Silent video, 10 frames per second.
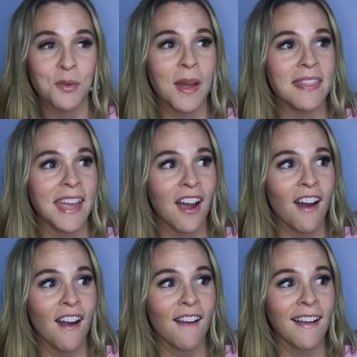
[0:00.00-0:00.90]
when they
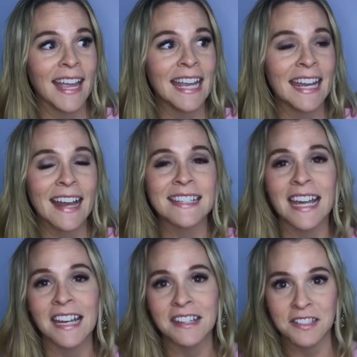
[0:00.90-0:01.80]
are connecting
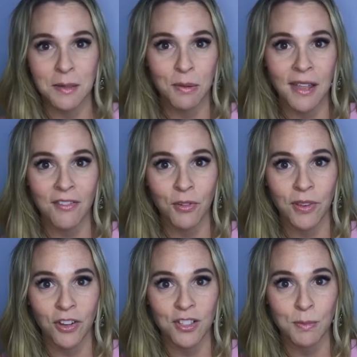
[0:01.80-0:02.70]
on a deeper level with
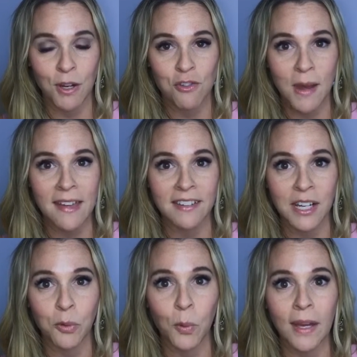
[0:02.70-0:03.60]
their
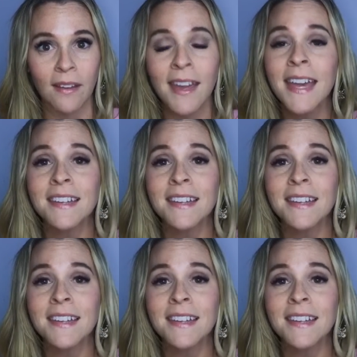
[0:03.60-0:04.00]
spirituality, will